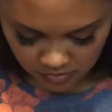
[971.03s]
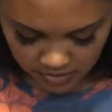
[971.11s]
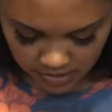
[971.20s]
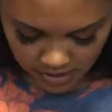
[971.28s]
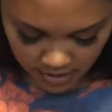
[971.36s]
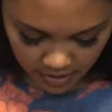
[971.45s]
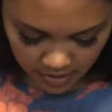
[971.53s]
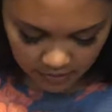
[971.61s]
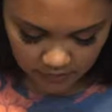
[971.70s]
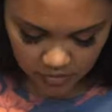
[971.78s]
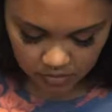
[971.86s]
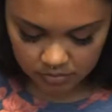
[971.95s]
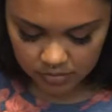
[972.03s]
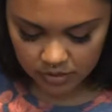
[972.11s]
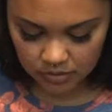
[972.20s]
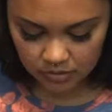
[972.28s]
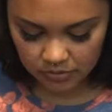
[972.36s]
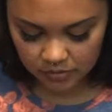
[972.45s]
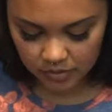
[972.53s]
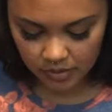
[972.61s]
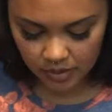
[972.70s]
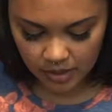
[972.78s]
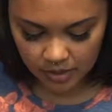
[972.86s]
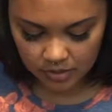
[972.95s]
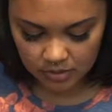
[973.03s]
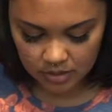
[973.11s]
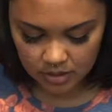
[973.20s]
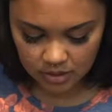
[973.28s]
we have, oh, this one flew out.